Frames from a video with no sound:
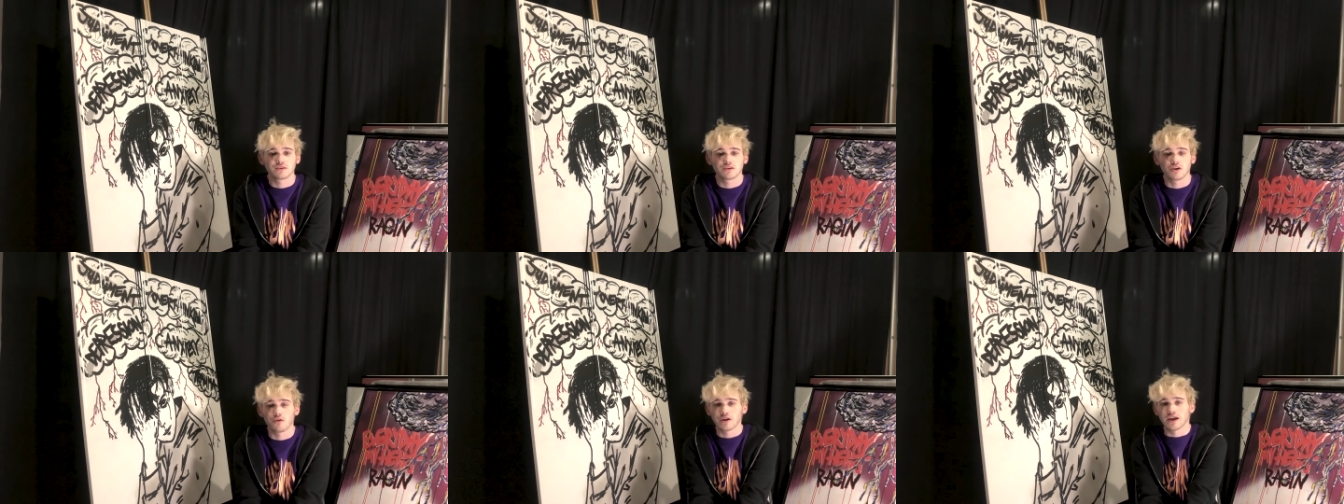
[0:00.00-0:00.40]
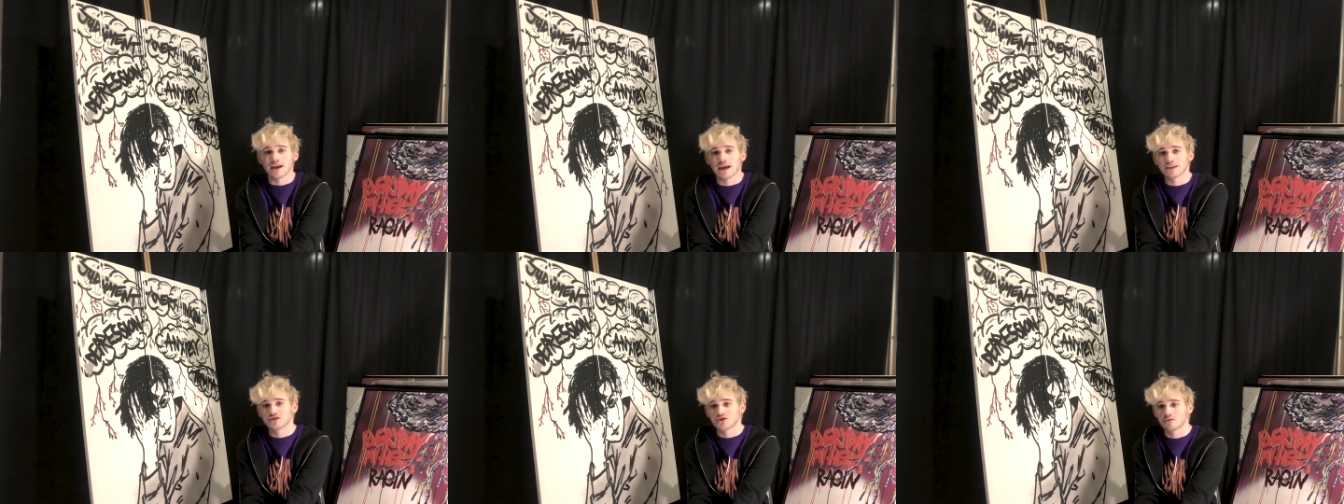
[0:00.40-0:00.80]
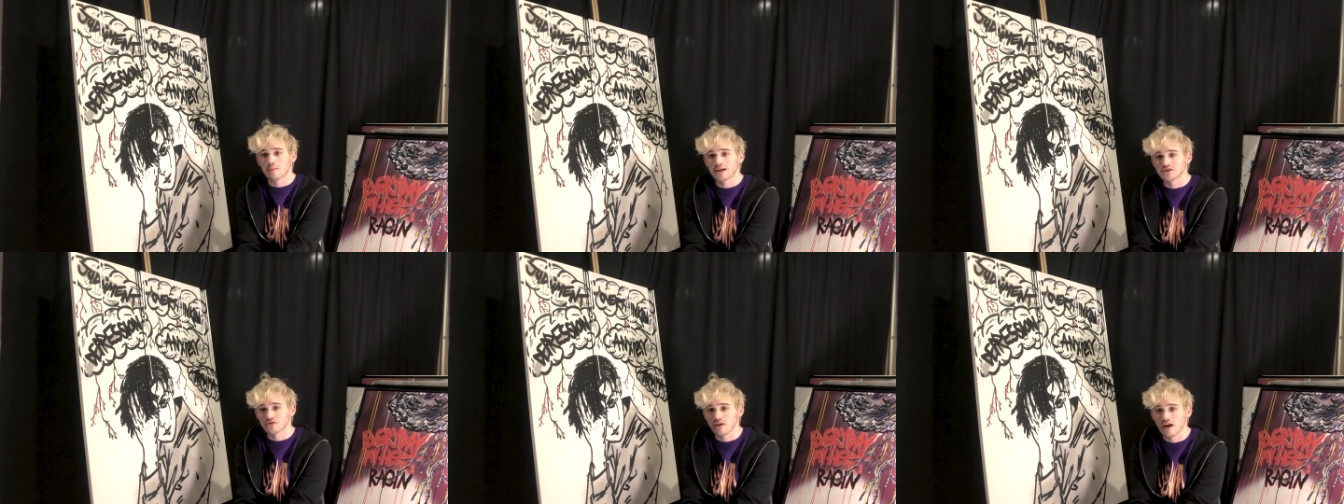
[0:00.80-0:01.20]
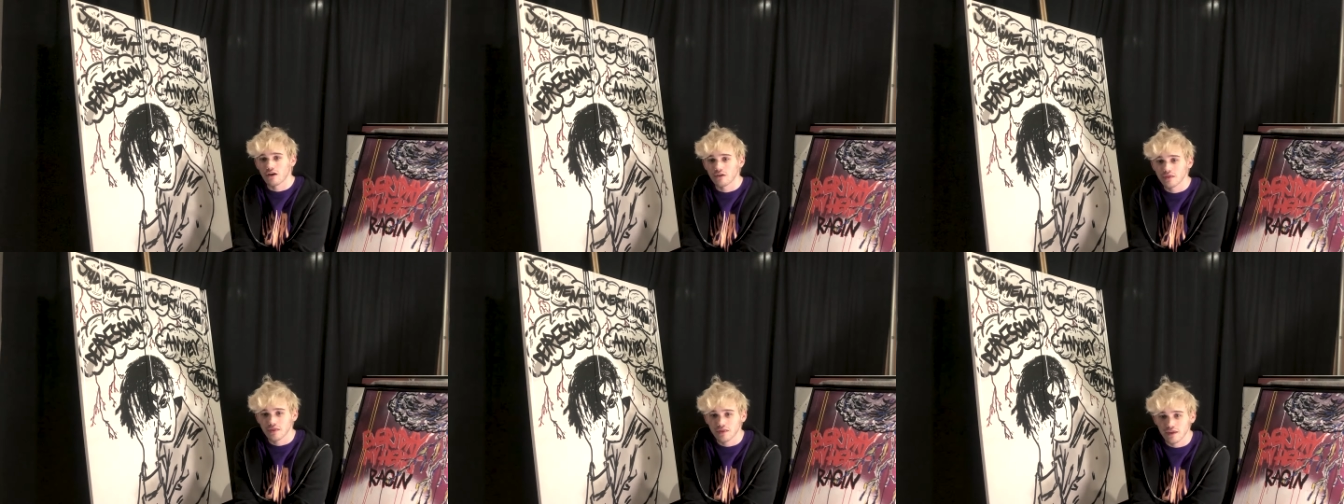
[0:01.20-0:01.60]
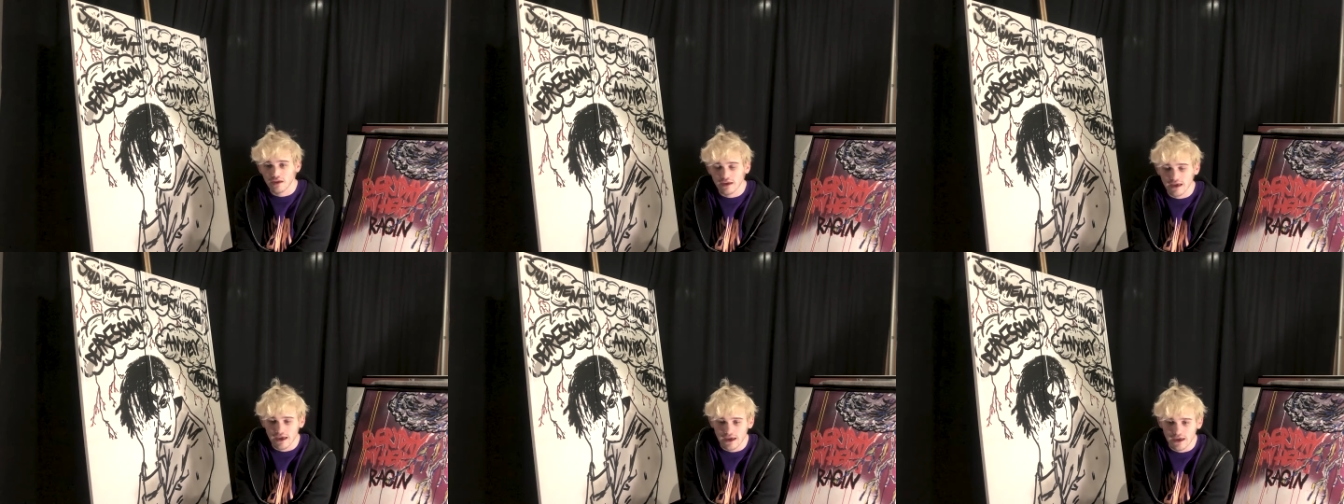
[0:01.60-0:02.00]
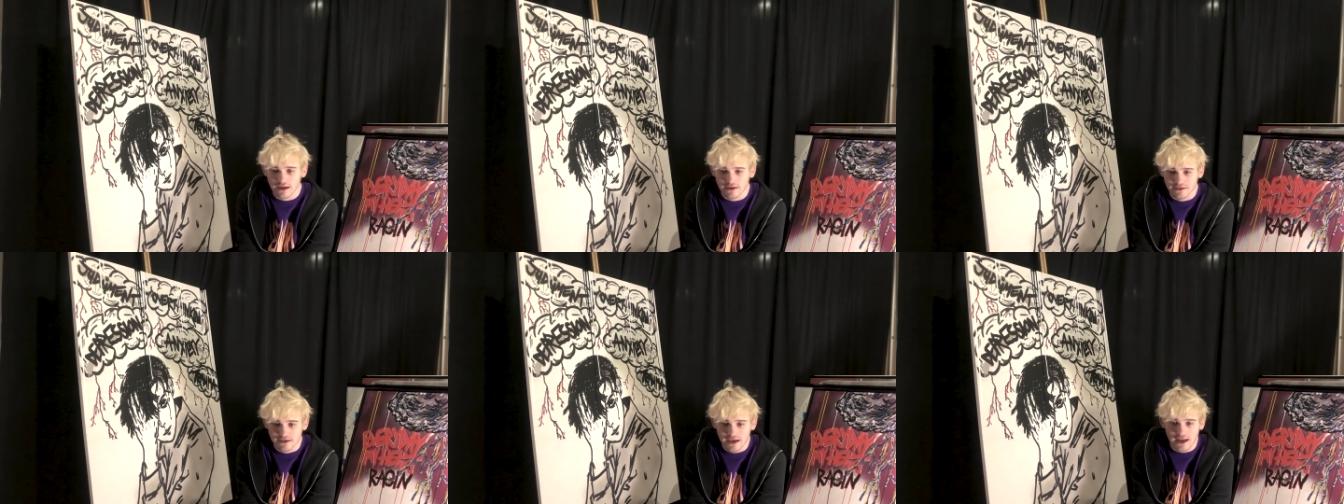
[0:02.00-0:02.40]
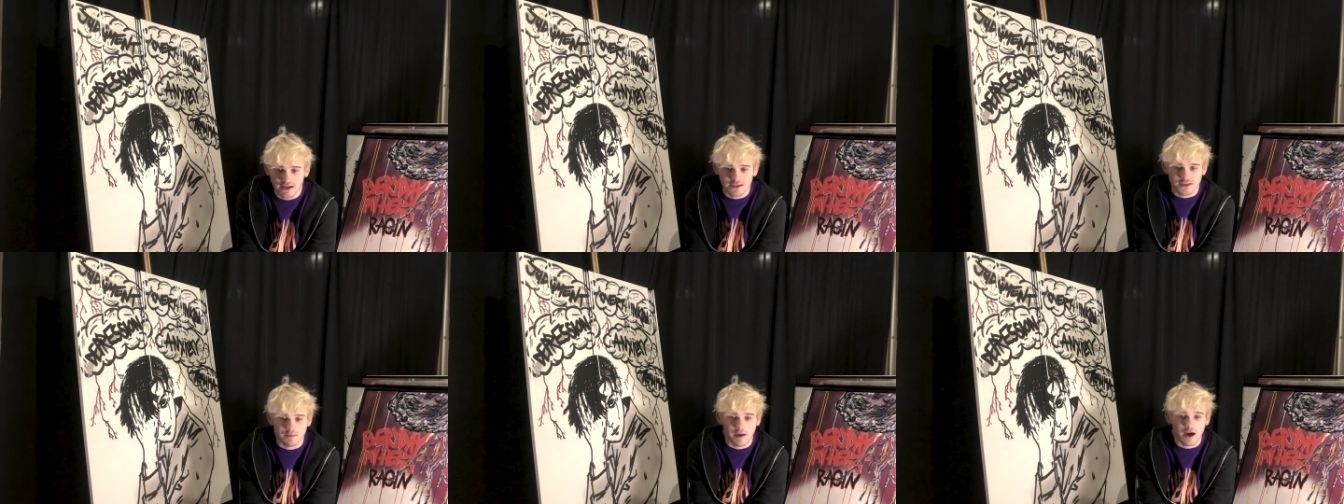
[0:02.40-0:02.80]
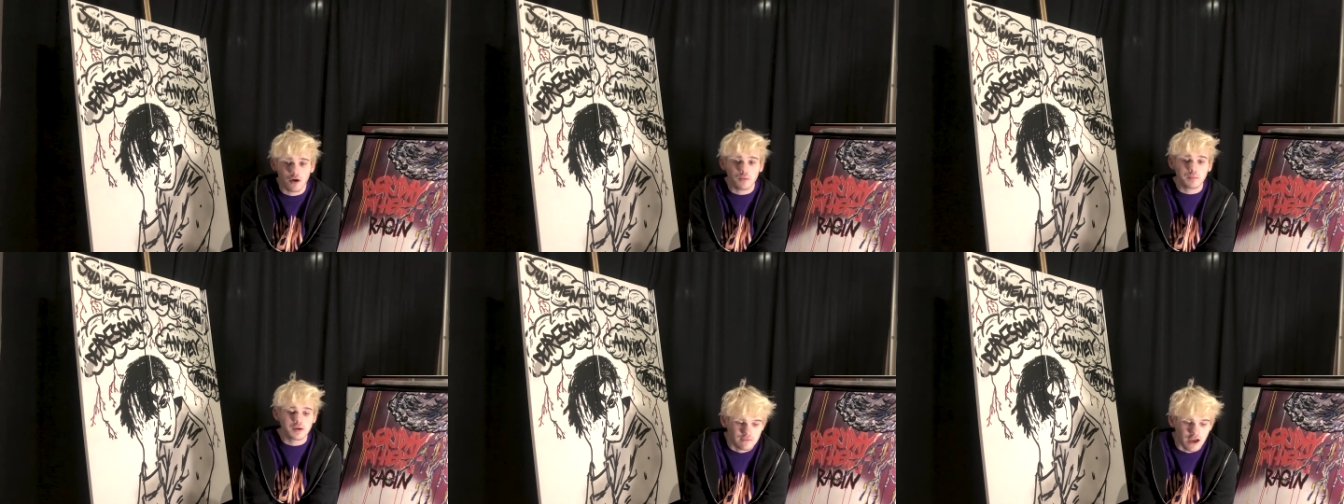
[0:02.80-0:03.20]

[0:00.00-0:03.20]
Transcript: going against your mental health and getting some help,